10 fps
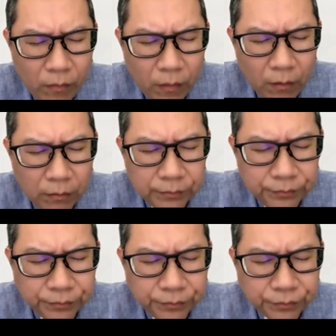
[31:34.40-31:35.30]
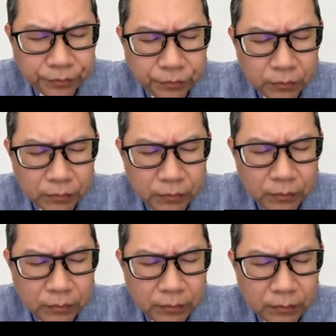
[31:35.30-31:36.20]

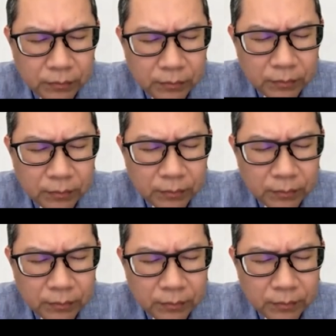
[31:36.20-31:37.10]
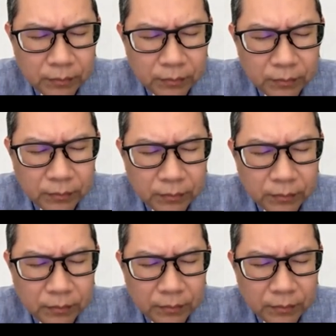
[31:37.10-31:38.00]

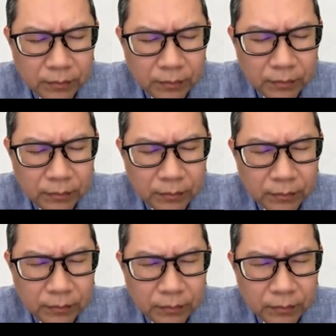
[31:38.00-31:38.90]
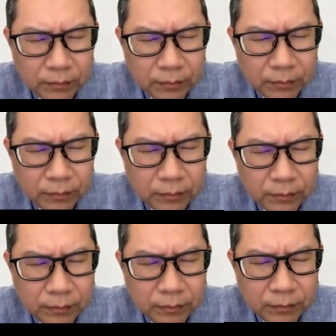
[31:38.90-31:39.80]

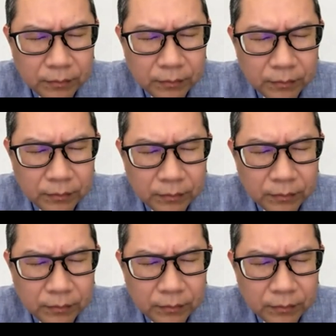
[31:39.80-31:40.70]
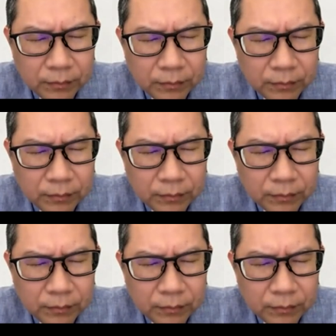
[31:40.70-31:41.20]
Nobody speaks.